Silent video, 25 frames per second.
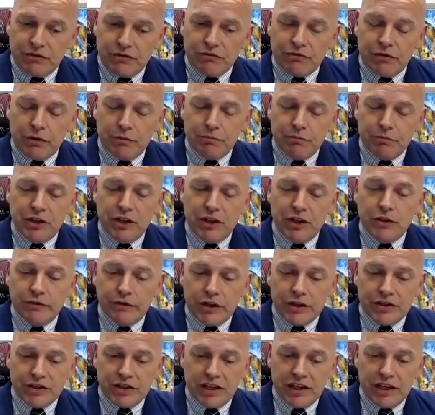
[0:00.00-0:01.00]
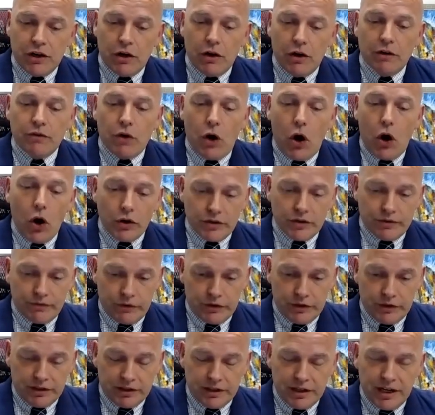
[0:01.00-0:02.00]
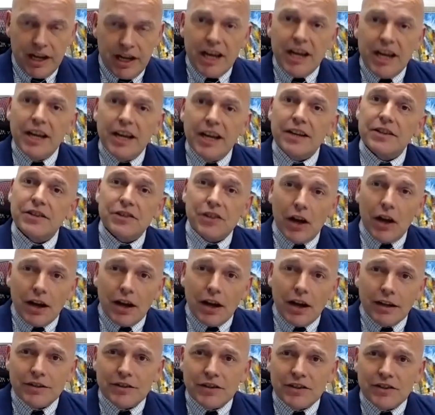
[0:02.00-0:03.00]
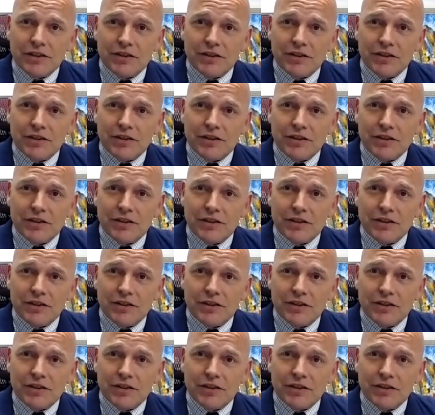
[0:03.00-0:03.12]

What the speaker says: from the University of Oxford. He started his